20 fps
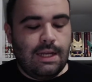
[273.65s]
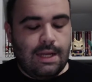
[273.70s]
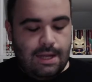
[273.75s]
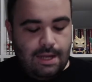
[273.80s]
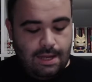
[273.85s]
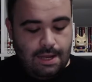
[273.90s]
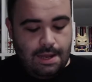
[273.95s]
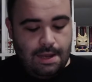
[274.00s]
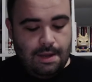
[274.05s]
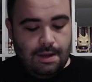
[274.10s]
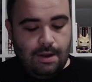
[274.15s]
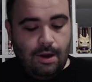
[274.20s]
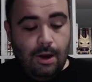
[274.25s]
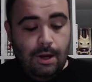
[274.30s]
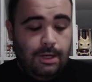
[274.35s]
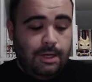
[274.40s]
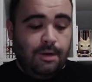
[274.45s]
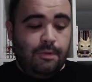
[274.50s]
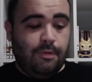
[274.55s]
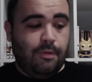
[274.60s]
Uh,
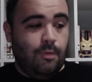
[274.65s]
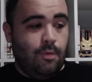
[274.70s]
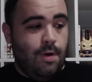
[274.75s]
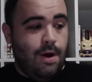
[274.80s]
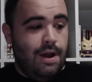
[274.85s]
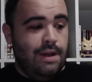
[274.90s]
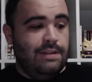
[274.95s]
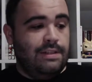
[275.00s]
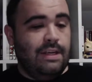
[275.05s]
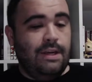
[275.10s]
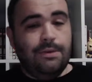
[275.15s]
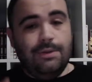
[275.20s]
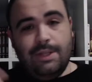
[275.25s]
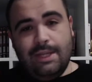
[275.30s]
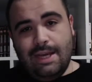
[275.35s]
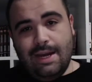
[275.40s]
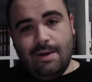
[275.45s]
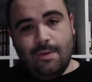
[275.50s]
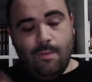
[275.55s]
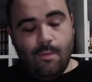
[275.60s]
hardcover wise, I only
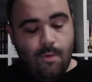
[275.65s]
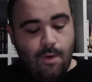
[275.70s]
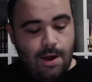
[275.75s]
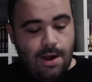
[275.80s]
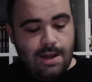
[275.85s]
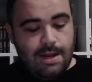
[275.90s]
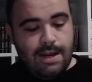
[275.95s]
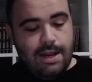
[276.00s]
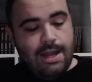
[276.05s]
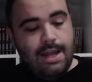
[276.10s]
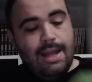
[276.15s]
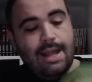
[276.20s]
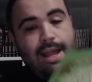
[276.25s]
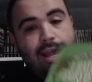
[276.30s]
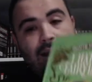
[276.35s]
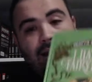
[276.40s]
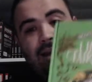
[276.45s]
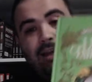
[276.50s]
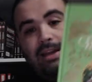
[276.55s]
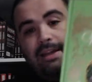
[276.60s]
got one,
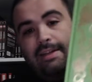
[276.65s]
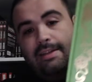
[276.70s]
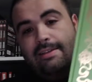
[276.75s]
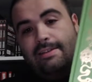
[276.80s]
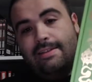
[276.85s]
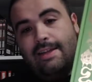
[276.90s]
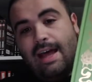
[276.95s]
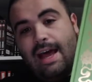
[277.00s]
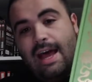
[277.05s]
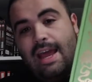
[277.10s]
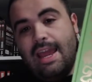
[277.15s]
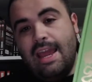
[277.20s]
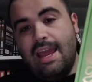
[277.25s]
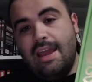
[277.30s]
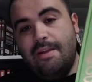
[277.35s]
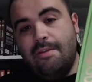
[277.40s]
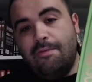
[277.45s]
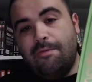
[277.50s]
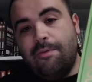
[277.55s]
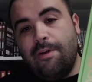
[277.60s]
and it is I
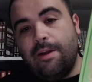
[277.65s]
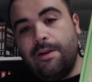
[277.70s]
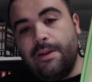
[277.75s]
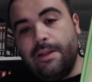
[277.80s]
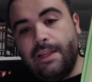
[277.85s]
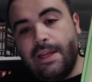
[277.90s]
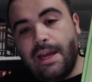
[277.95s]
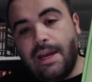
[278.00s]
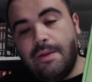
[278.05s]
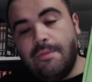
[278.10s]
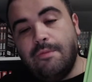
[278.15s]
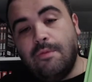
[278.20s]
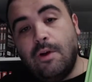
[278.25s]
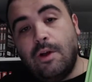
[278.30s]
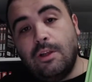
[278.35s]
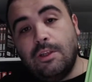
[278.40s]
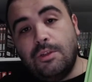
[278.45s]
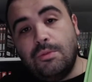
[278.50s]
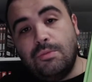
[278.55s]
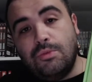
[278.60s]
Hate Fairyland
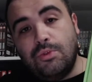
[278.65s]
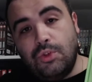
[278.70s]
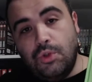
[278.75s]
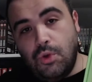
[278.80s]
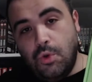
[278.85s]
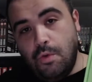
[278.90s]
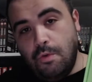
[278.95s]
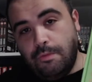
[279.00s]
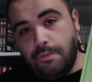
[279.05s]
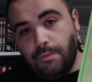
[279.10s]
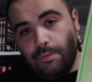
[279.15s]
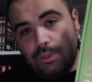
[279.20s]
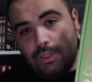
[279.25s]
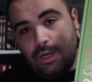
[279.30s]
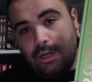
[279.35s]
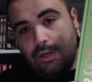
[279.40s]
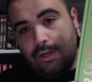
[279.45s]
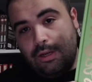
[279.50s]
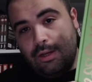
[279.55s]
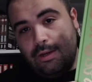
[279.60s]
Volume two from
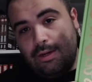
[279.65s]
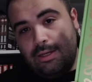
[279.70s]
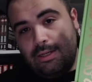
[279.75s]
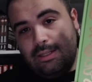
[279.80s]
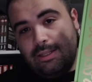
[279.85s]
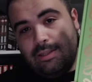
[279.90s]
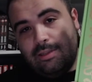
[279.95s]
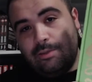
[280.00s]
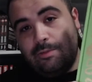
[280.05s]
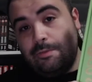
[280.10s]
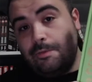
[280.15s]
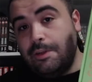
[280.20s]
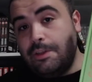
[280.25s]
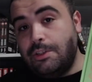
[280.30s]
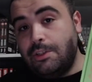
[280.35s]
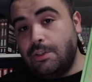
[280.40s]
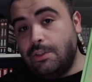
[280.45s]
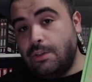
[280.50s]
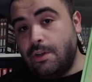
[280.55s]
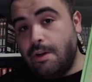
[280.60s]
Scotty Young. This
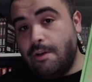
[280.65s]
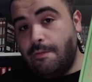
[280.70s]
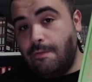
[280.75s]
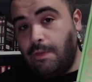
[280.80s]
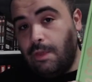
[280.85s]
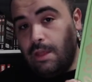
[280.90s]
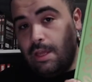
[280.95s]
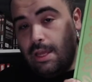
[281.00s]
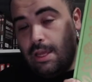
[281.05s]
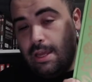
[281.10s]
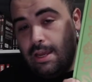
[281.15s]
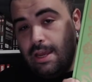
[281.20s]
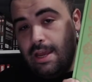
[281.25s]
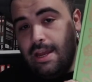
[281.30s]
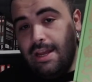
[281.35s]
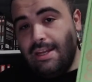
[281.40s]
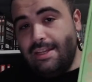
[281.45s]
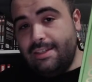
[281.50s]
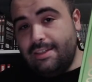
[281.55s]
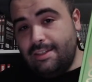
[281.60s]
finishes off the
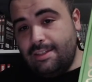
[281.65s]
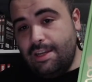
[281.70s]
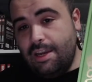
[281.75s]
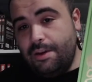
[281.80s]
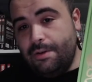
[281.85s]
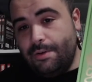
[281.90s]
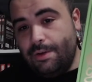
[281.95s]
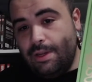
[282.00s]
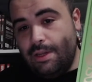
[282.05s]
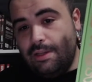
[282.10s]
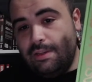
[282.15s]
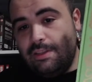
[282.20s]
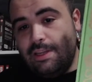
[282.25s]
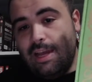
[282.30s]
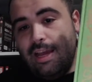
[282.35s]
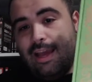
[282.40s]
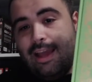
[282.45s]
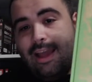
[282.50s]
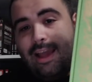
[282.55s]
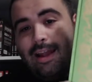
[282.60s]
series,
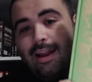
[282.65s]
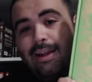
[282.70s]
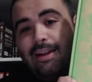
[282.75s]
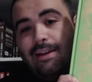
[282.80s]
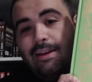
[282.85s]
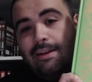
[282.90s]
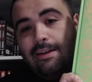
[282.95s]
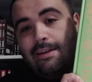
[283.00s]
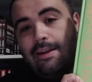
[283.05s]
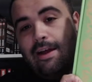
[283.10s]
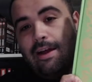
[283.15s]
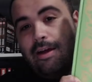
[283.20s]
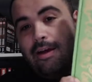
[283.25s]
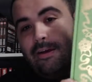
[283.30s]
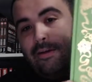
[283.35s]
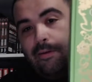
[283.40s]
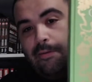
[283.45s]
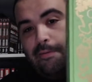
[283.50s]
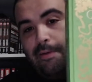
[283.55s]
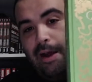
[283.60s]
and I
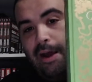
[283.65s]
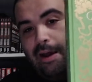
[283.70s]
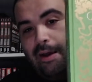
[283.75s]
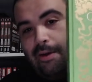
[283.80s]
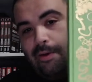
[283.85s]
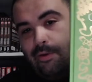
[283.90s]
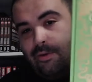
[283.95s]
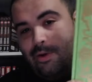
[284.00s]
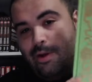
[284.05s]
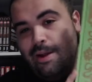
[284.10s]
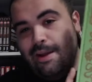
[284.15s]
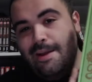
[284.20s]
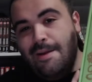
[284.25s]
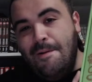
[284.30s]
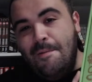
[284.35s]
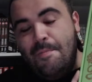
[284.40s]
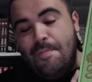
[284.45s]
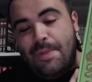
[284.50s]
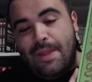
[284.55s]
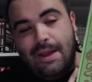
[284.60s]
love how
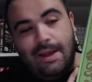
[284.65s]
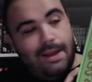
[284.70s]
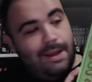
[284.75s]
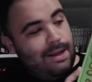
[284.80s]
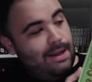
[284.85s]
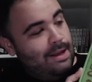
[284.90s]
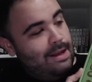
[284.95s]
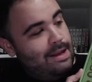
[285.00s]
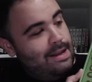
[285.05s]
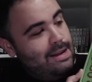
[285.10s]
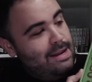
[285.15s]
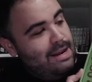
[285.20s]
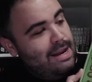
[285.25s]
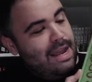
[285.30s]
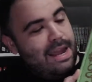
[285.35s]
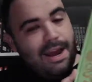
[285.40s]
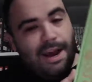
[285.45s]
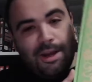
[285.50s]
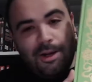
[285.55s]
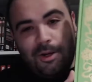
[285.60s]
uh,
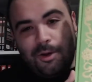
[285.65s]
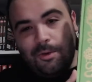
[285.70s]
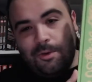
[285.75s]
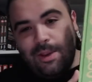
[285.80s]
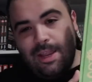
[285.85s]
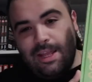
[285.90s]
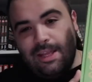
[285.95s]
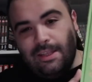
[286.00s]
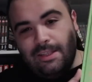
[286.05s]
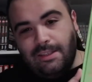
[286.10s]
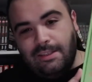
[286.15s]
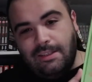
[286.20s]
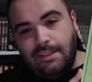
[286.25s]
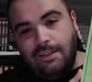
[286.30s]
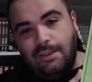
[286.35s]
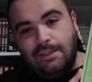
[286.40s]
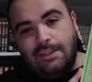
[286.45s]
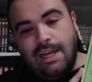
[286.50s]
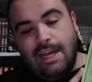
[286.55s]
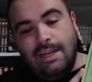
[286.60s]
neon green this
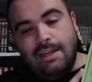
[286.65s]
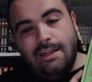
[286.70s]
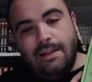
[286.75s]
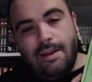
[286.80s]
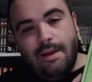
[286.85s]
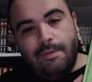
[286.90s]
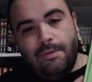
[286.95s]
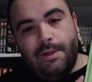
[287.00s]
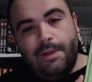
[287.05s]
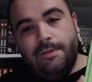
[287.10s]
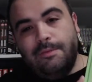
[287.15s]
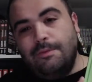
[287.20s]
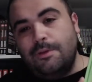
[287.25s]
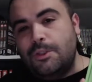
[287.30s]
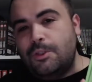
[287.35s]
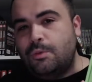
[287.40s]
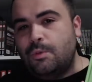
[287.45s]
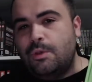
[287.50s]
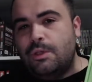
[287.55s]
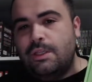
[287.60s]
looks. I love it. The
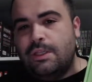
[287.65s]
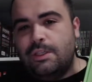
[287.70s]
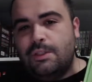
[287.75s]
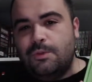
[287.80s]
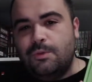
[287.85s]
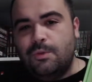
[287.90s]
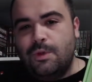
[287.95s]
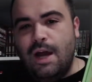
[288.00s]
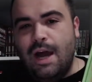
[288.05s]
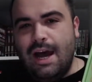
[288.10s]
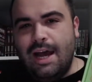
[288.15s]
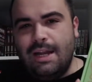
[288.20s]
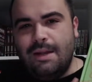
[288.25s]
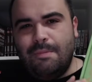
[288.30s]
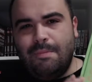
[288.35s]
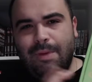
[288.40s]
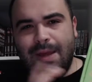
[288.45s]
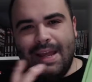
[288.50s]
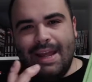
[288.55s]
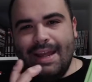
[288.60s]
first one is hot
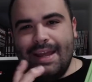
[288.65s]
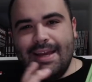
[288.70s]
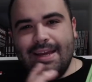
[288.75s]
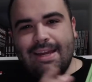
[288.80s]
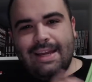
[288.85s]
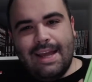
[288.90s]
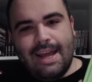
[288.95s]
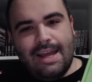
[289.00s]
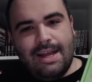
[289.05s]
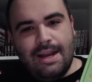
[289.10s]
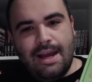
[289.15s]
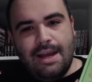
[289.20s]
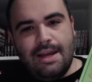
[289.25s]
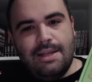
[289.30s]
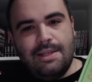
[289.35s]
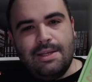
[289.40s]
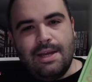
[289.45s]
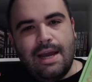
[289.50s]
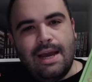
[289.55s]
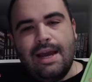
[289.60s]
pink, and
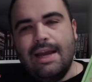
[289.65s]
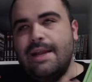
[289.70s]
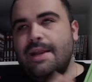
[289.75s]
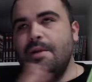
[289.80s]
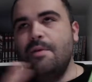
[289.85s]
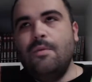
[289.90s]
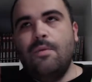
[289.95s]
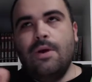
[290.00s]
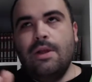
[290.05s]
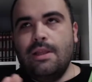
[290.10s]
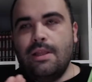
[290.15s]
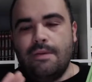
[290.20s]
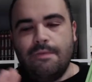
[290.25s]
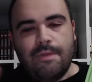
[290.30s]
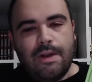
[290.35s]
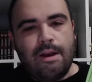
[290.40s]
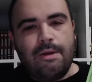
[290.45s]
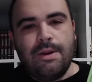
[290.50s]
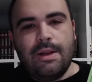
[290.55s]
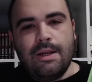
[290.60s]
I, I didn't want the
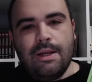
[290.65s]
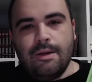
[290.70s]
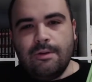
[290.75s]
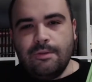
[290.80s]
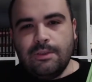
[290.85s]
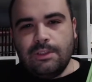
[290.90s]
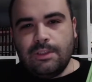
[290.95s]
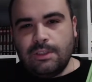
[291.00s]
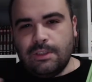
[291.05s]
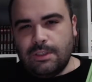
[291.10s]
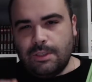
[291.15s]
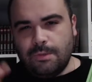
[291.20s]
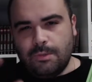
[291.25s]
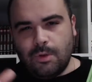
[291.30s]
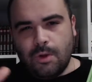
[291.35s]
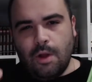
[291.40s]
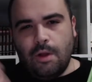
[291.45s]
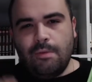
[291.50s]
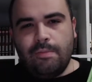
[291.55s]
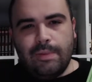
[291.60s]
variant covers because they
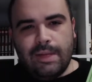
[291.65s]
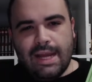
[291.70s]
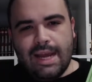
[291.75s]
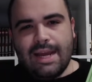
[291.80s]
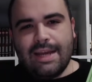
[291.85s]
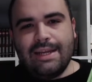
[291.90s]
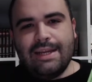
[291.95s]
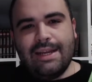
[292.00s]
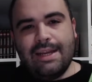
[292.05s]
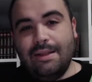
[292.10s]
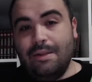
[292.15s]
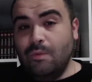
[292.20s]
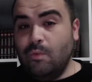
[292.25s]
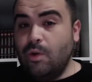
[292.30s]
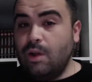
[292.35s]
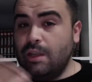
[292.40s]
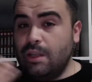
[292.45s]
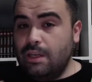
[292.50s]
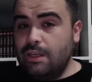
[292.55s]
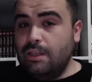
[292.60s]
were all black, and
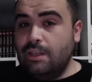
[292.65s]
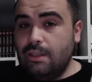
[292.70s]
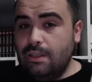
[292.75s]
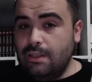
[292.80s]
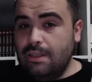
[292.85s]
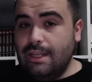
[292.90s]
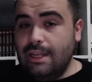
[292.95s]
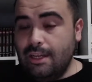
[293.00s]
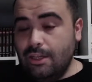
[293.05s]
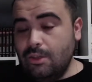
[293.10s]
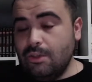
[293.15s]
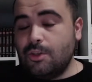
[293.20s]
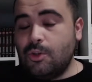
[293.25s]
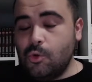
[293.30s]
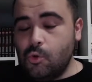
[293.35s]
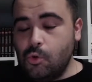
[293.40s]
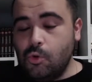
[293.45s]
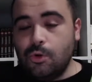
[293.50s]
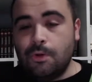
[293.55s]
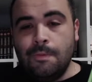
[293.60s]
while they're, they look
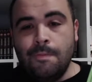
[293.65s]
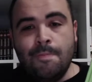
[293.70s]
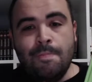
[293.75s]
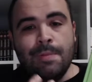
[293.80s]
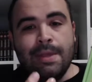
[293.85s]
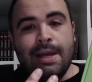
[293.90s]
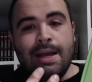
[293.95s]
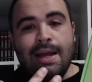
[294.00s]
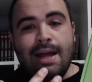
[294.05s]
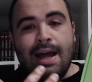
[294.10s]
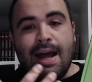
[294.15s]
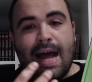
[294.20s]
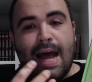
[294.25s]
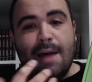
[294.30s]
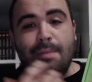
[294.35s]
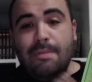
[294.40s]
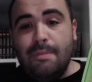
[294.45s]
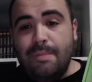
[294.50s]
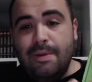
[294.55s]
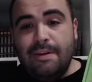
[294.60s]
cool,
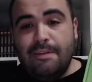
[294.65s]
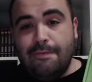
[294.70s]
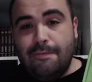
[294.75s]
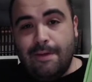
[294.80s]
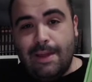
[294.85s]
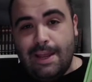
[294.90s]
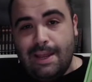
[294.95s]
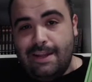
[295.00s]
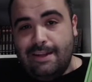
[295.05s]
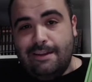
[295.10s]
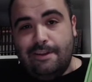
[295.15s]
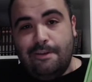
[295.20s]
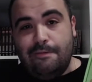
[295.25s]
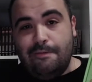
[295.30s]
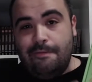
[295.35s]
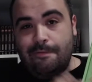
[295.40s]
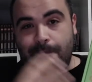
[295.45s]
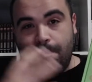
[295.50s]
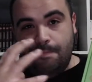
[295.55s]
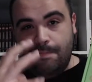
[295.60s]
I'm a big fan
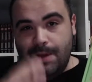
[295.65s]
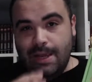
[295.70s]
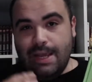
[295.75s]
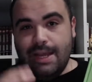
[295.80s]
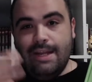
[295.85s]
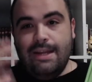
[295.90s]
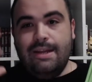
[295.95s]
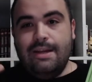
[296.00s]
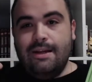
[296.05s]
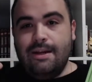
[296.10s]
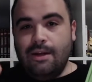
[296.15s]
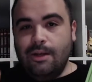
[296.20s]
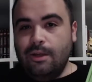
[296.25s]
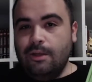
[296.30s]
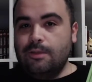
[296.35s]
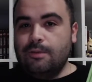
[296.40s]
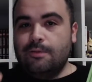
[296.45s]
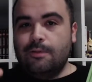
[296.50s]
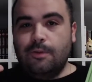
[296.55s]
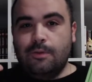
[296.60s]
of big,
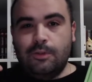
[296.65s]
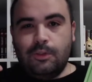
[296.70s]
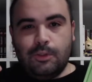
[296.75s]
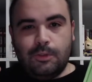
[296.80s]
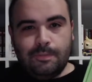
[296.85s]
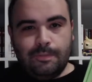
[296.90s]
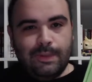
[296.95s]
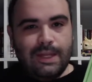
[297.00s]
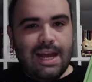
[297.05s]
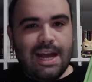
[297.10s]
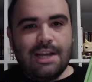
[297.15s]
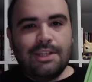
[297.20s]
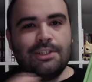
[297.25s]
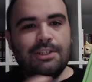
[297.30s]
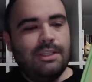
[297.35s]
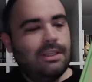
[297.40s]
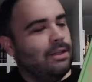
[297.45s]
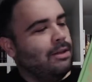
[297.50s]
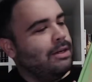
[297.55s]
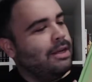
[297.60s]
colorful,
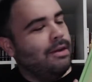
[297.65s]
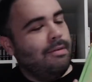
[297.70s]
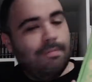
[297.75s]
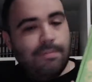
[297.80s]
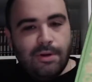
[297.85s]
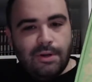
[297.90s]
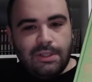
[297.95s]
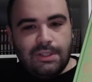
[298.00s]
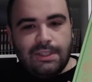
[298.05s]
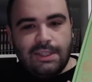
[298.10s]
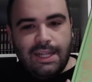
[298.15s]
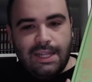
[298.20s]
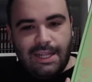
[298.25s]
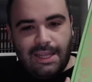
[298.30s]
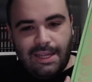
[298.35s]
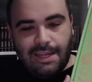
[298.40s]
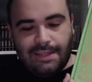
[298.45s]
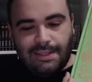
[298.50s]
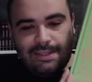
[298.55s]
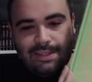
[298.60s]
splashy looking books like
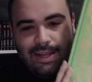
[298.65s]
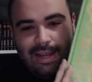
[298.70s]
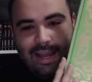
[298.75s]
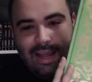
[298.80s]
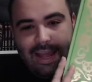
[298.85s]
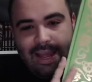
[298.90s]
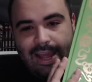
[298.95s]
this.